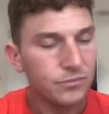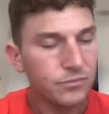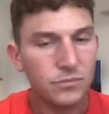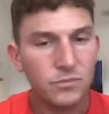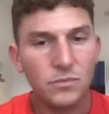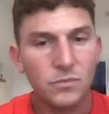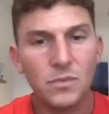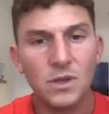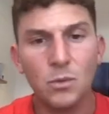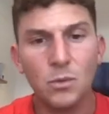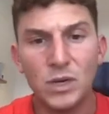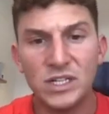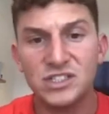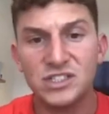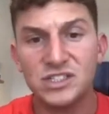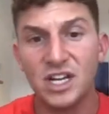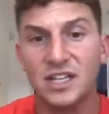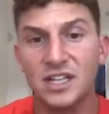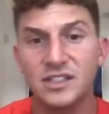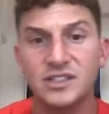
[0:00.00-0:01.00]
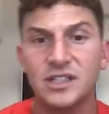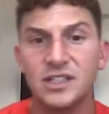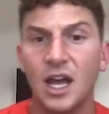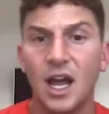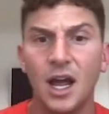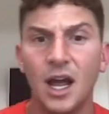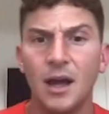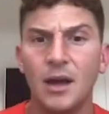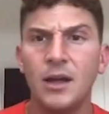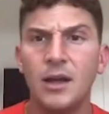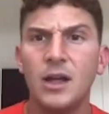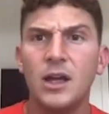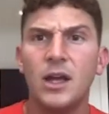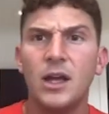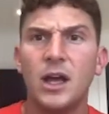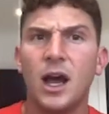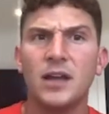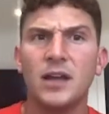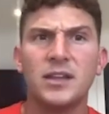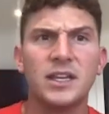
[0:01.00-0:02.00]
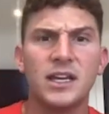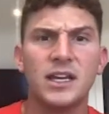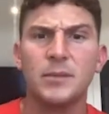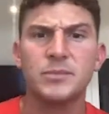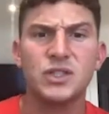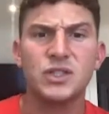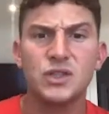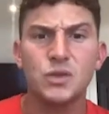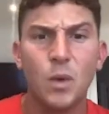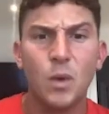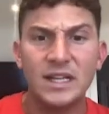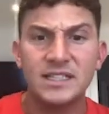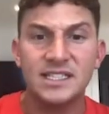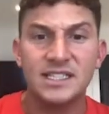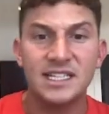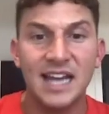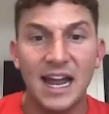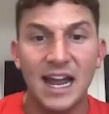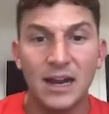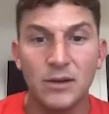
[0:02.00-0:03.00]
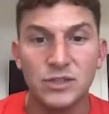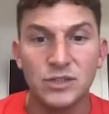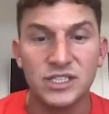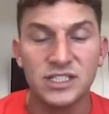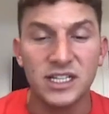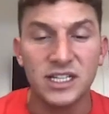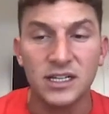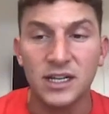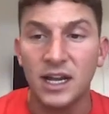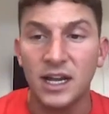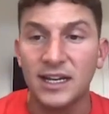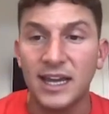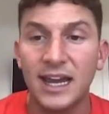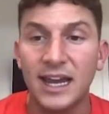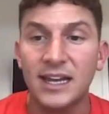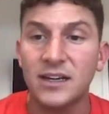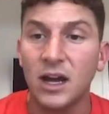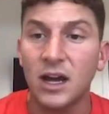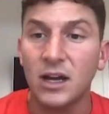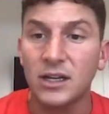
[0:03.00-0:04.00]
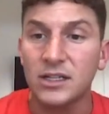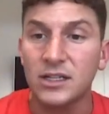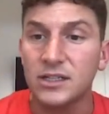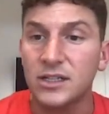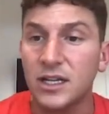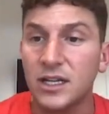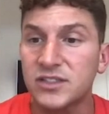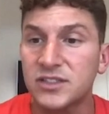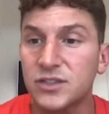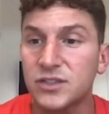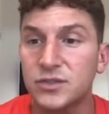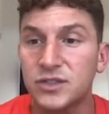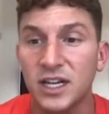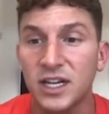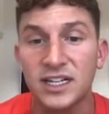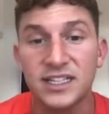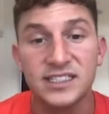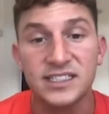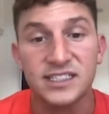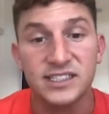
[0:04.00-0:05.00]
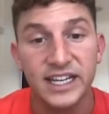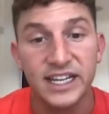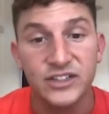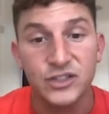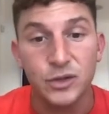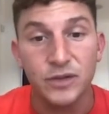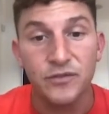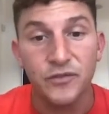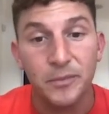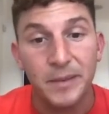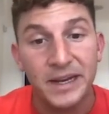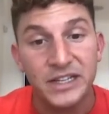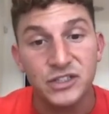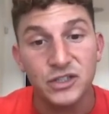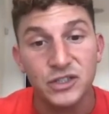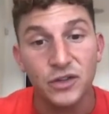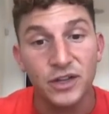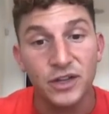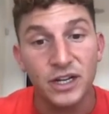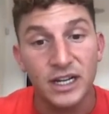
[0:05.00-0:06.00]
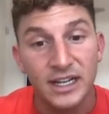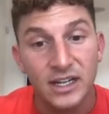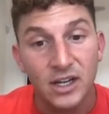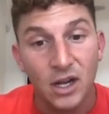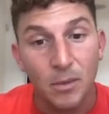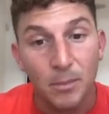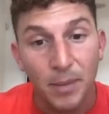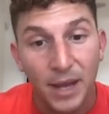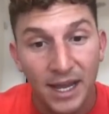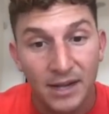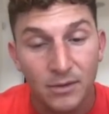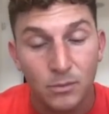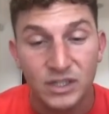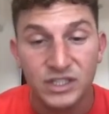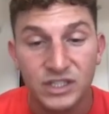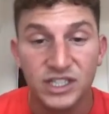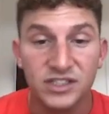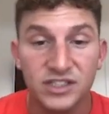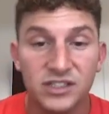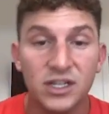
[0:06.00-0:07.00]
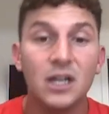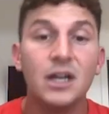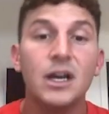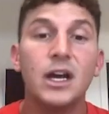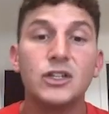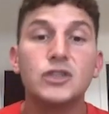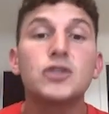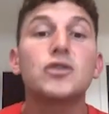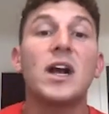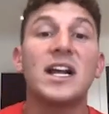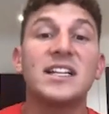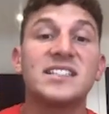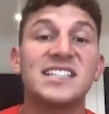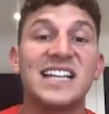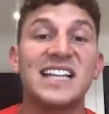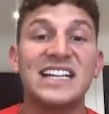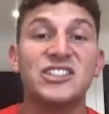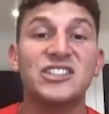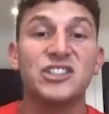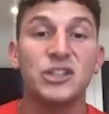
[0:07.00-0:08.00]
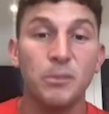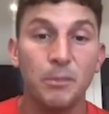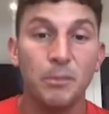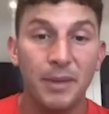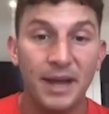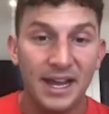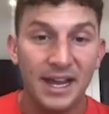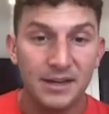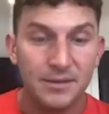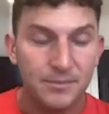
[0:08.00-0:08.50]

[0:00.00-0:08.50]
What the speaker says: which does I think up to 20 languages. And again, I can Susan, I can send you information on the Lingo pen, which is a translation pen.